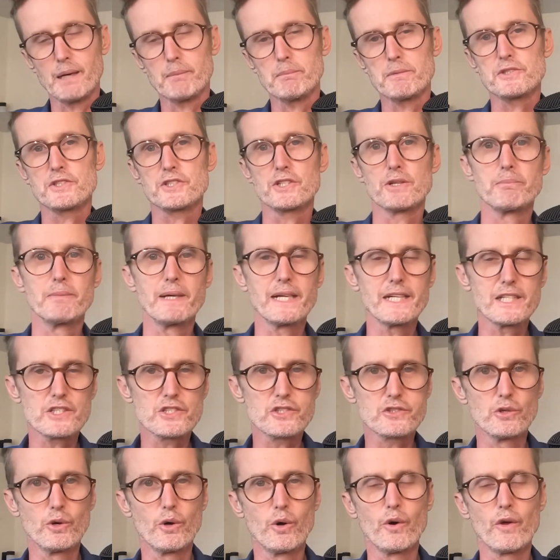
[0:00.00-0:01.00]
So make
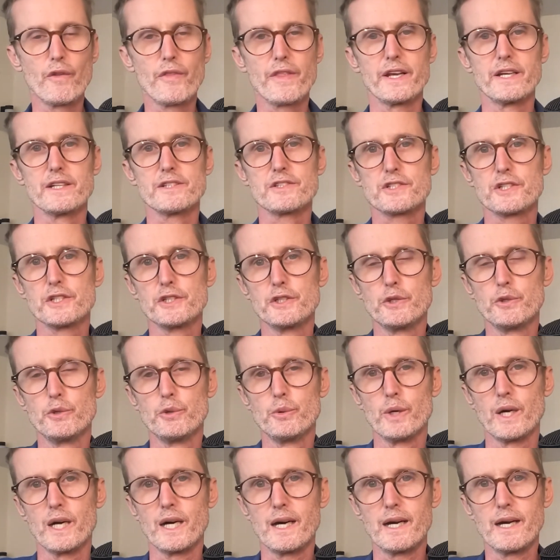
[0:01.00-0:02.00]
sure that
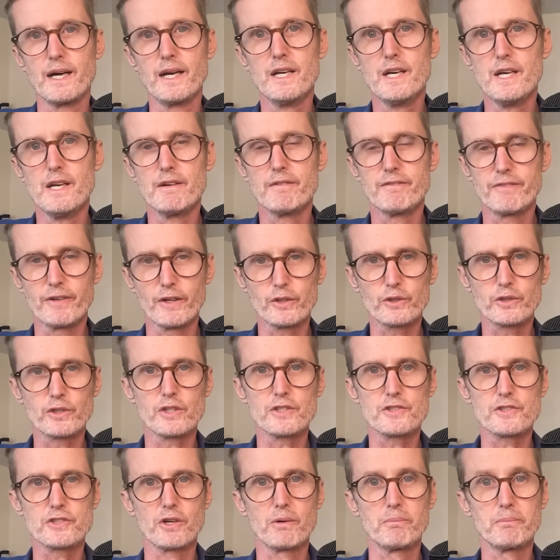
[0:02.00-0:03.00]
you
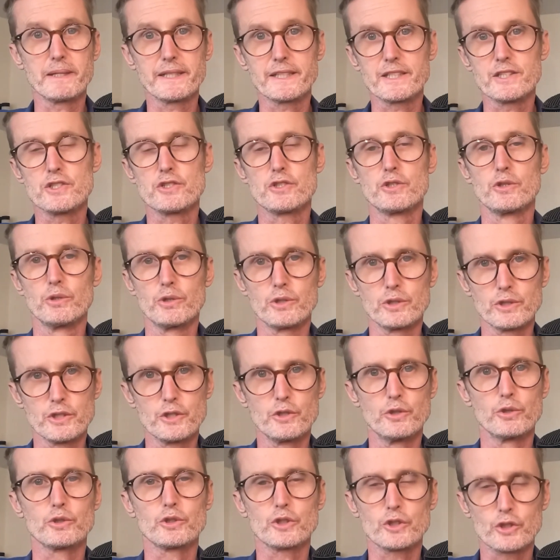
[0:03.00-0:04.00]
focus on making sure
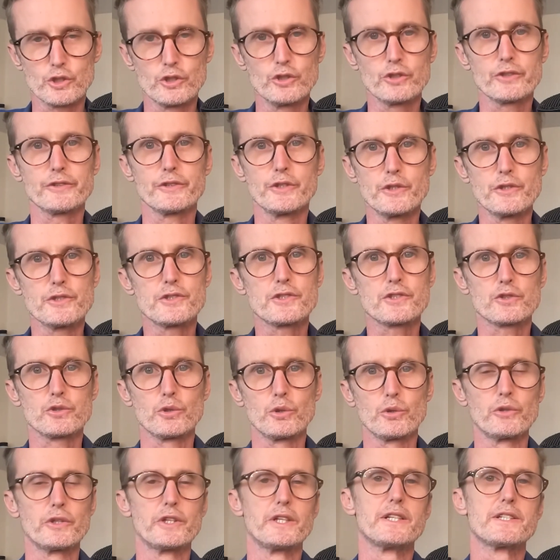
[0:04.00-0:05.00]
your good news
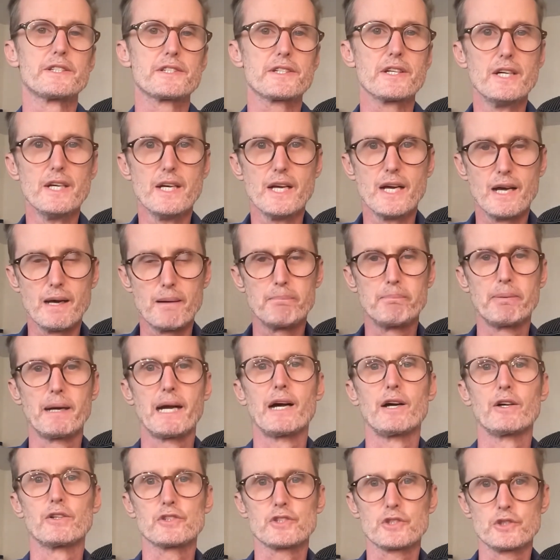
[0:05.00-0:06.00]
stories
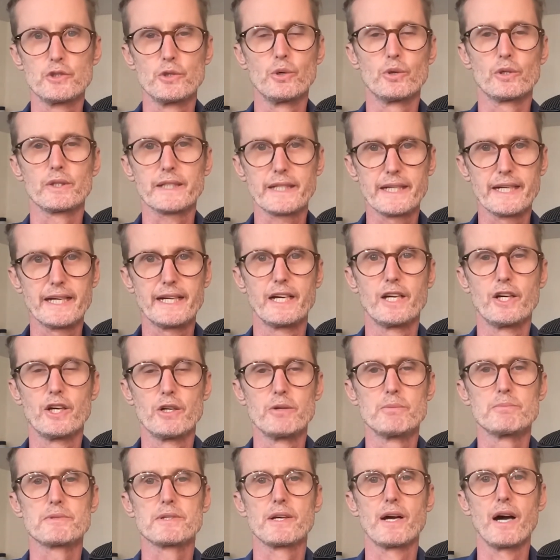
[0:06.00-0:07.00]
about your care
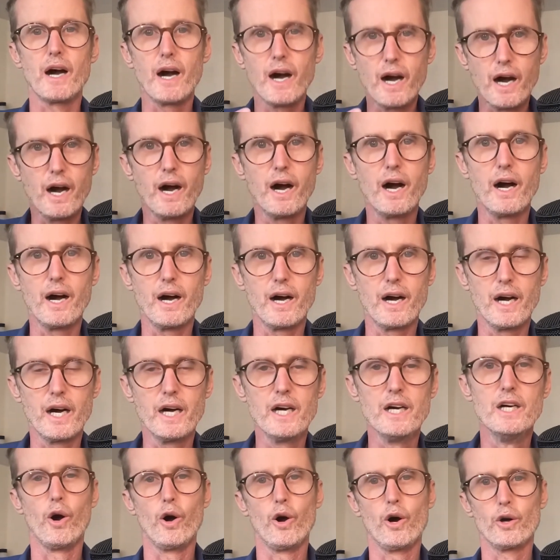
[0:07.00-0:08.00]
homes are
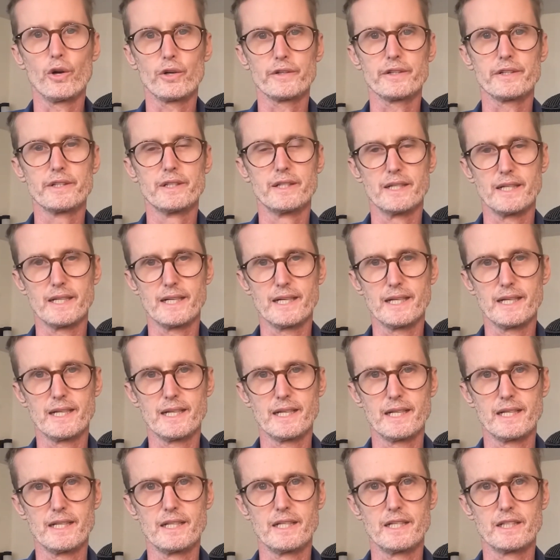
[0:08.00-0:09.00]
on
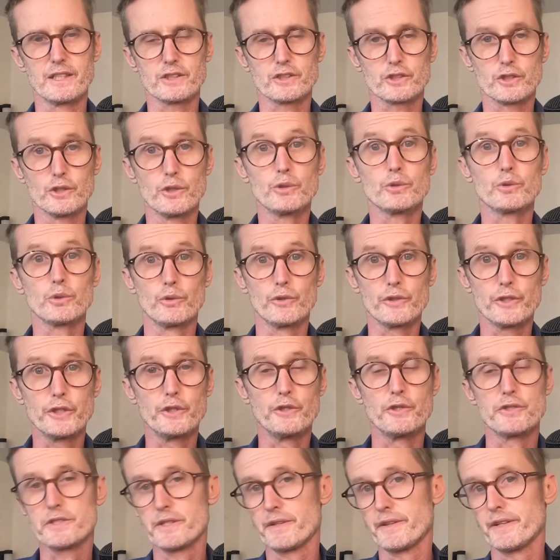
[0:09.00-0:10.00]
Google
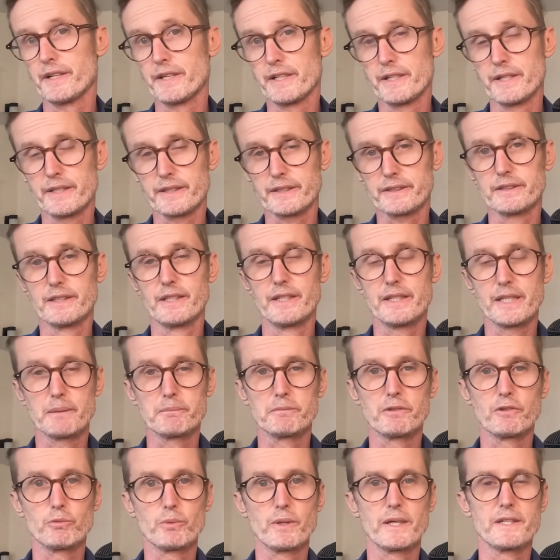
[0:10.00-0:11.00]
News, and there are a
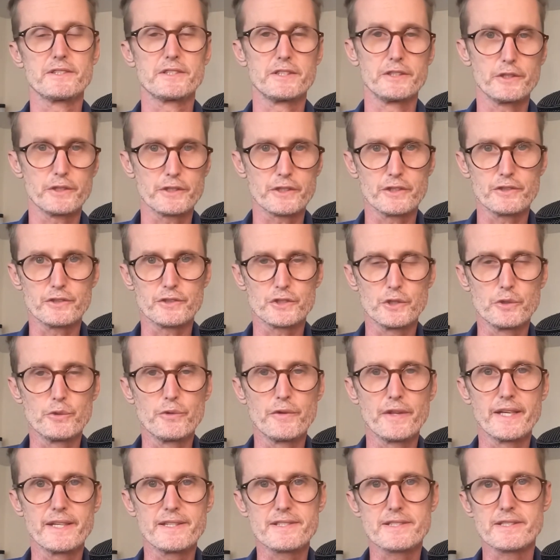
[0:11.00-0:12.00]
number of ways that you can do
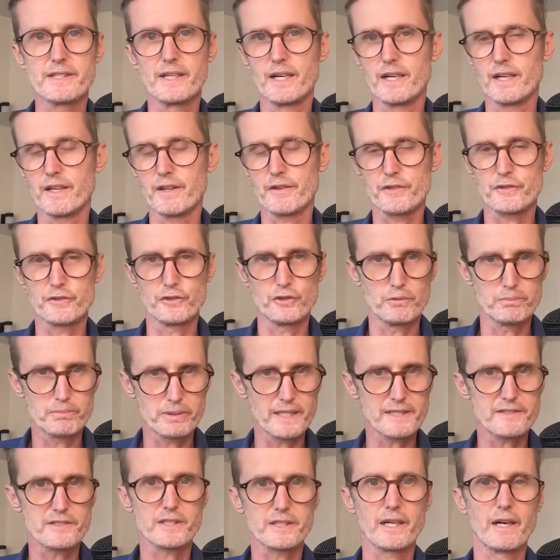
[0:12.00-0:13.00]
this through
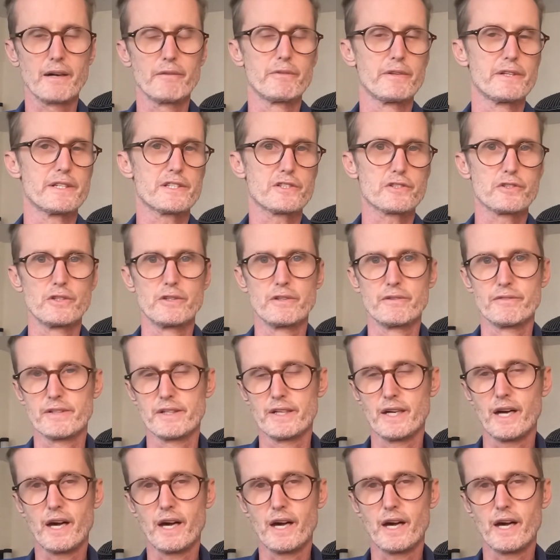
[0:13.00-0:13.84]
press coverage, through